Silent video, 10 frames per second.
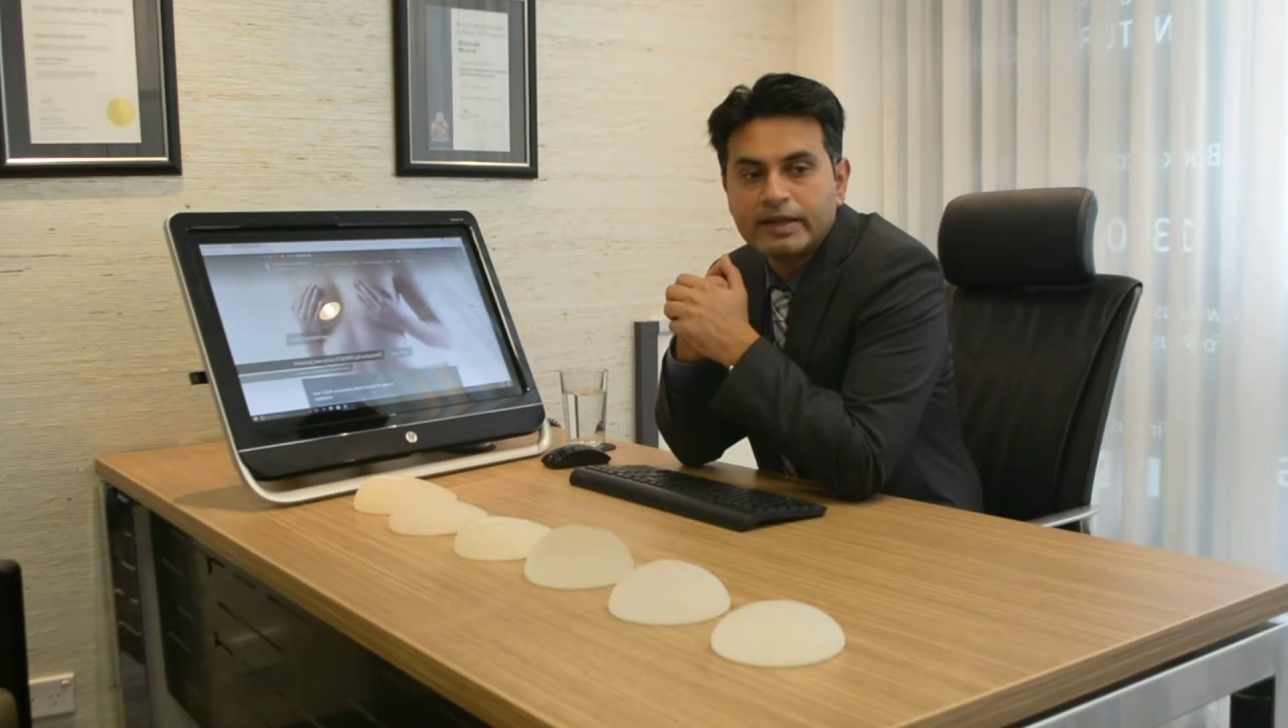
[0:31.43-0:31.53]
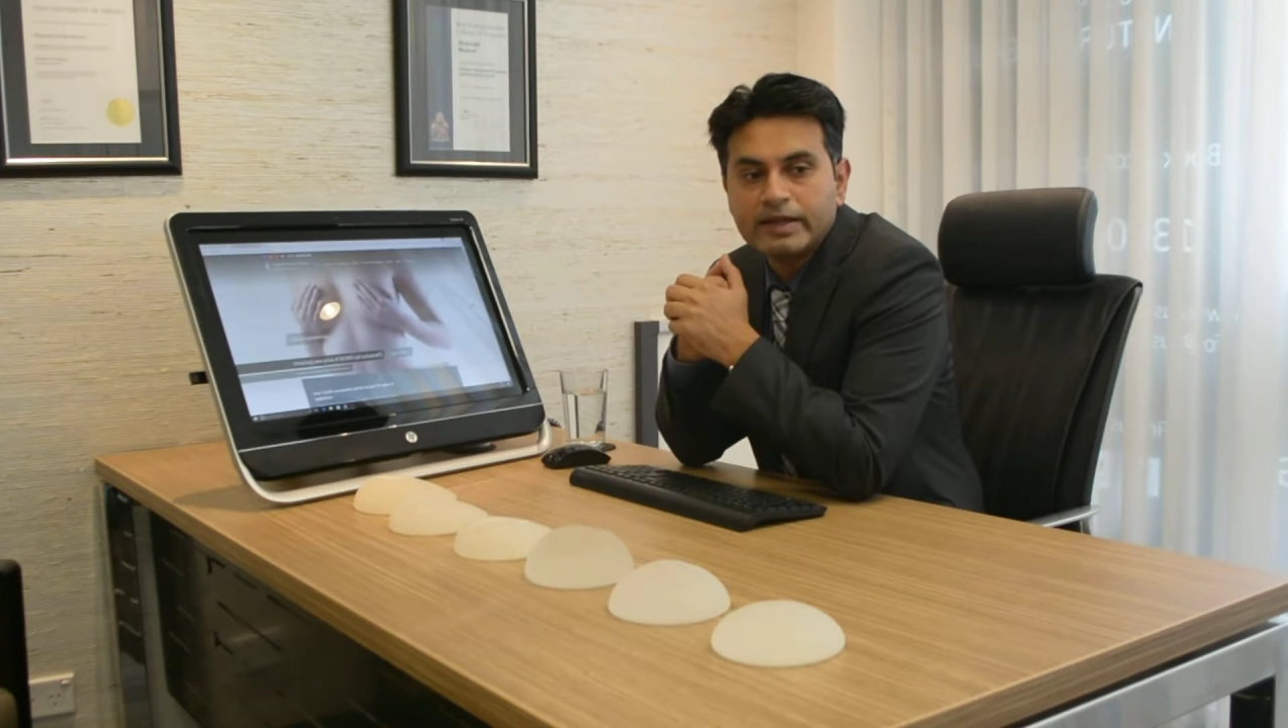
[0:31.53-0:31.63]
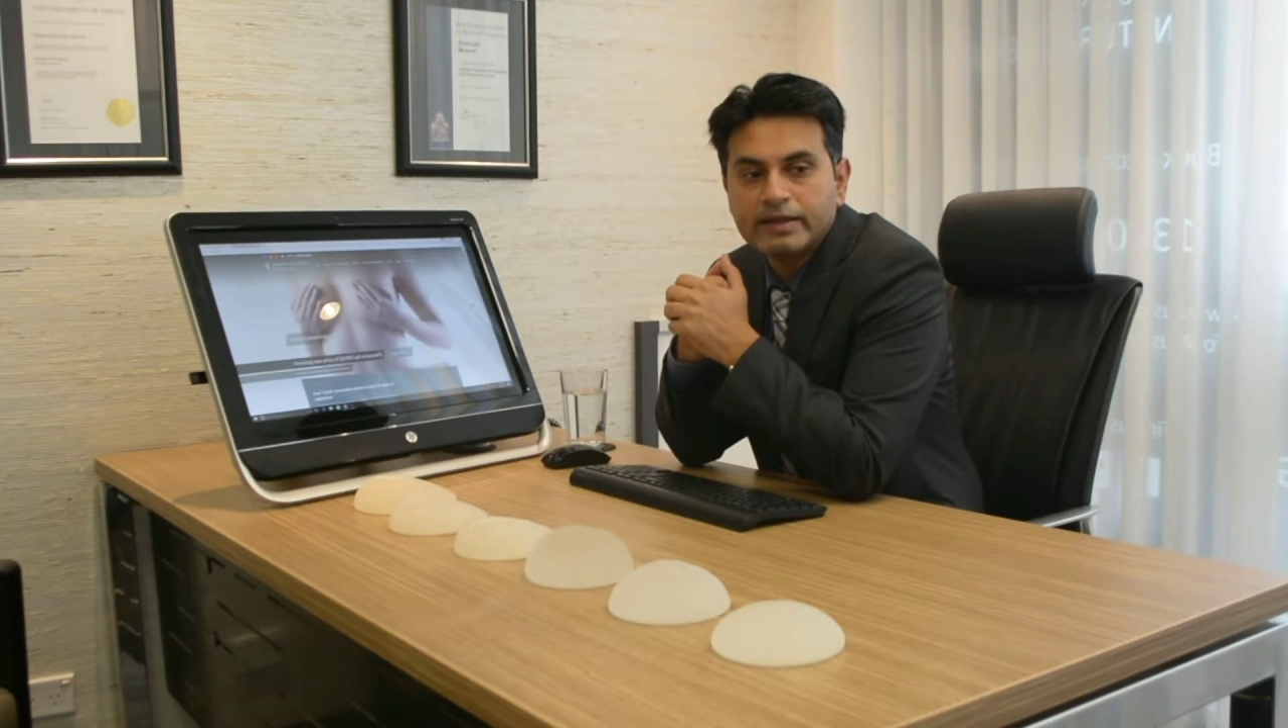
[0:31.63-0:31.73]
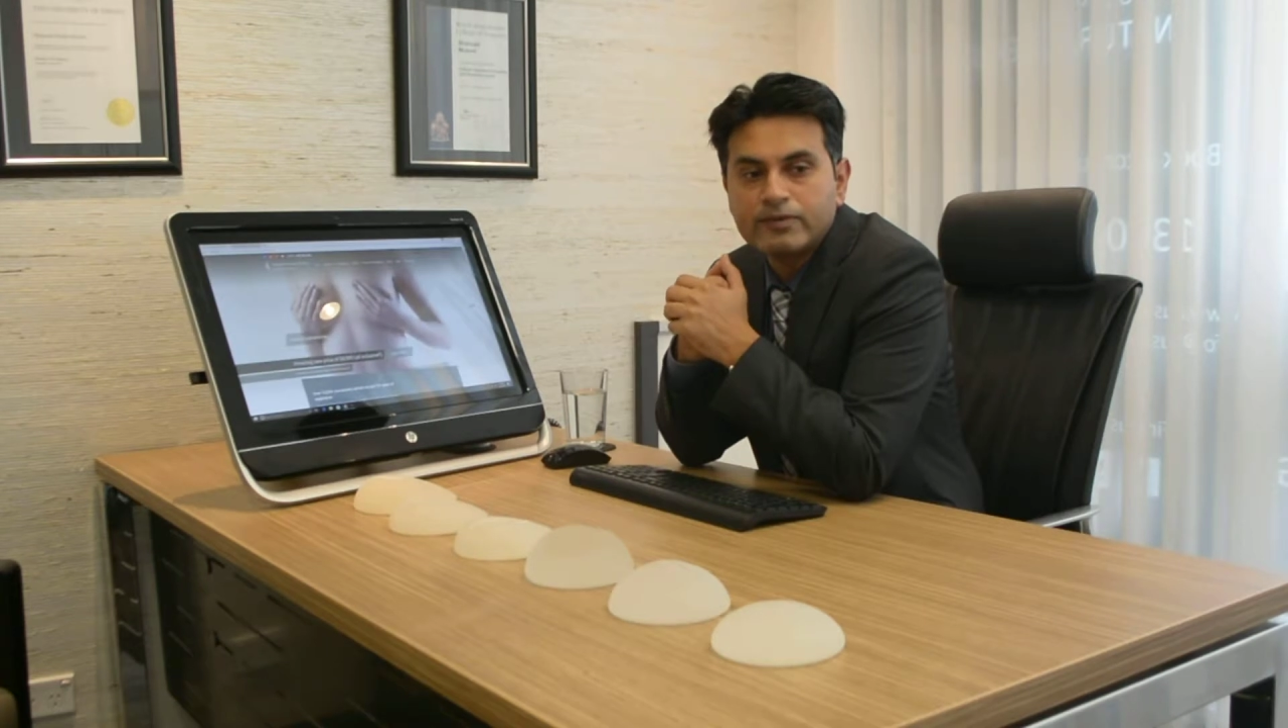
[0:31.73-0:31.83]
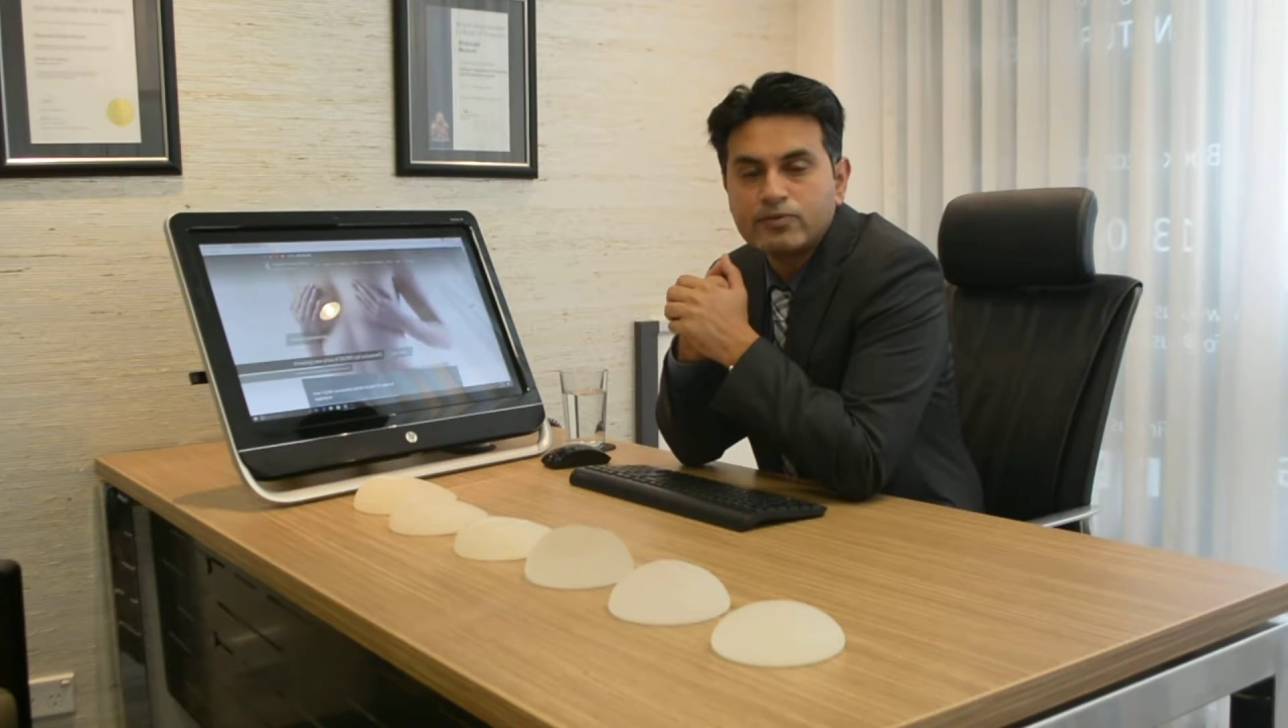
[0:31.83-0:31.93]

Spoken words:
they